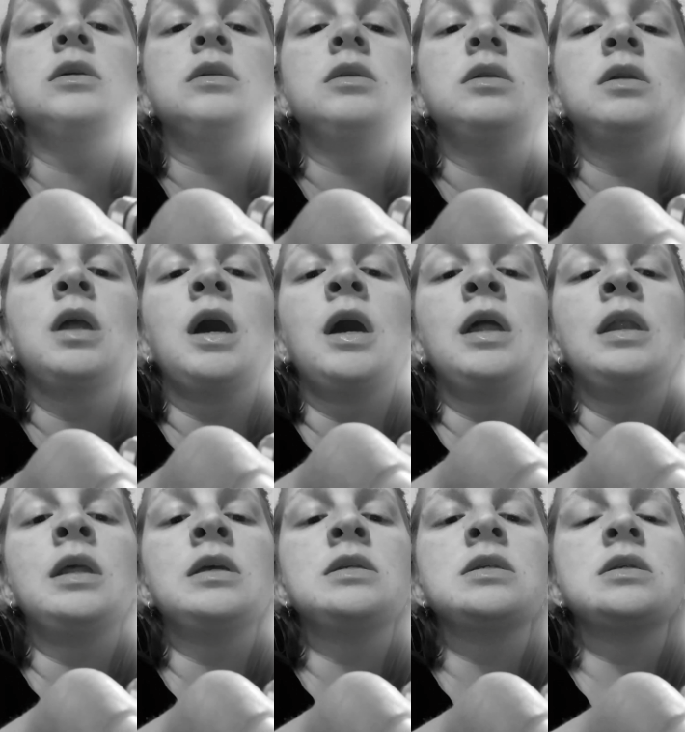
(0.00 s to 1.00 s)
Not
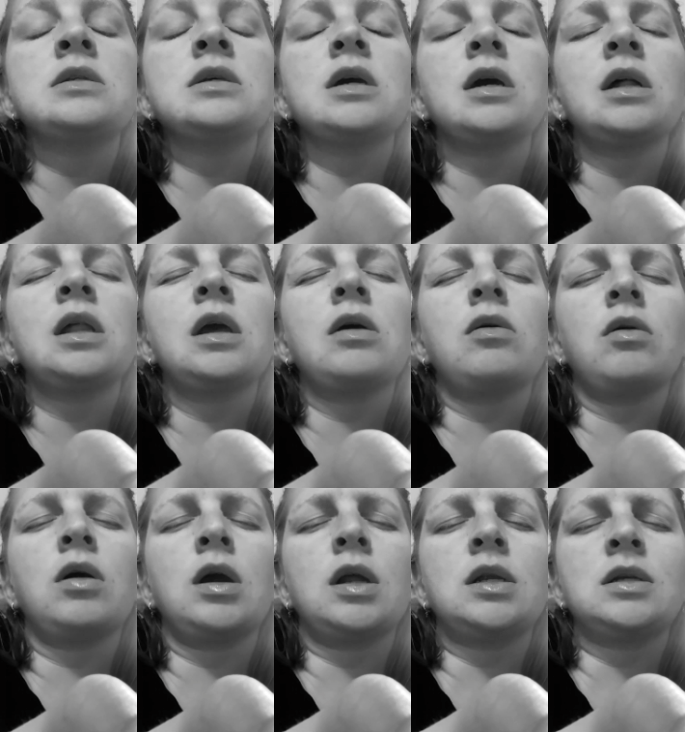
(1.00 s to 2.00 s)
necessarily
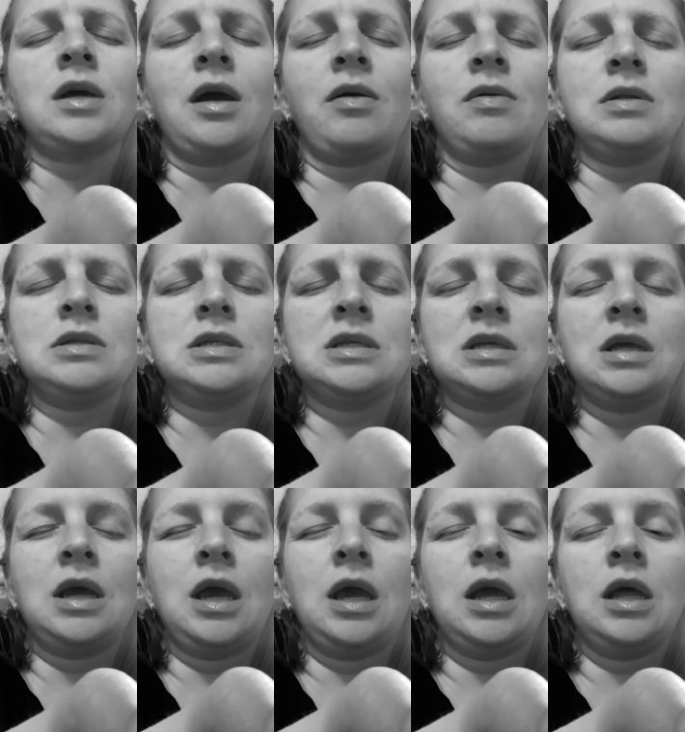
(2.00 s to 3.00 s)
orange. I would
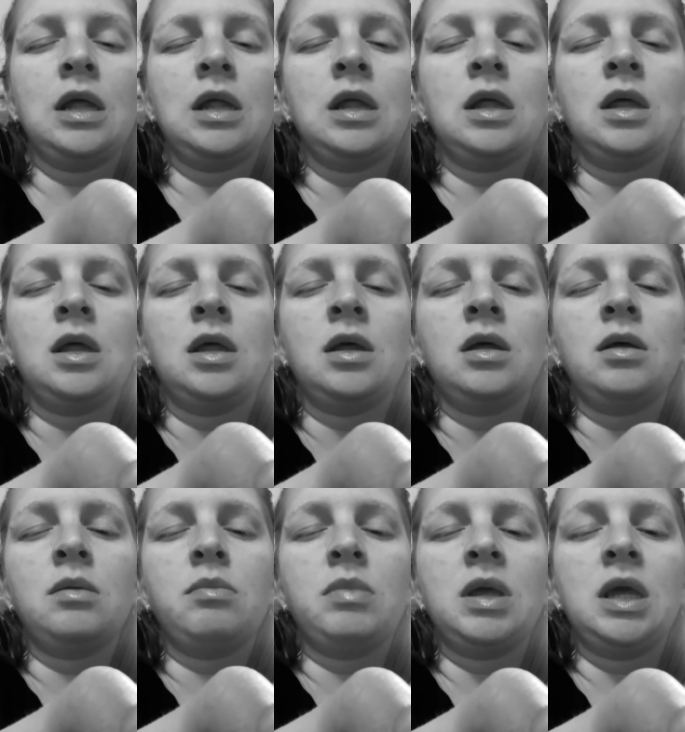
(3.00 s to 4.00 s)
say
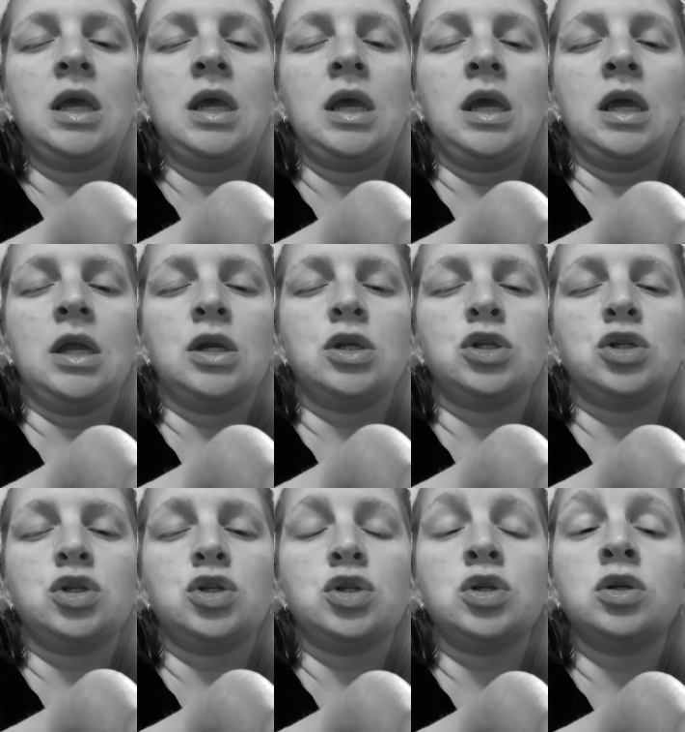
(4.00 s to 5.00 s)

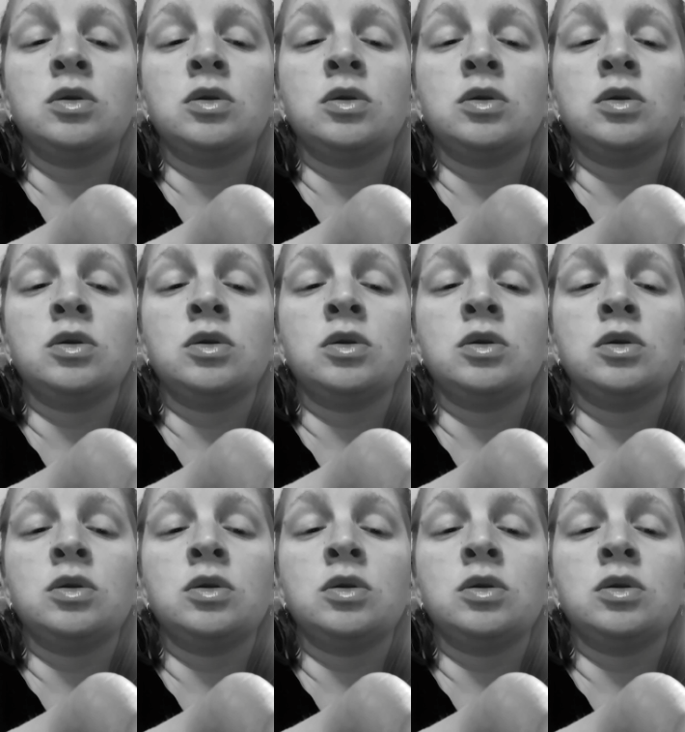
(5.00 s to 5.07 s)
peach.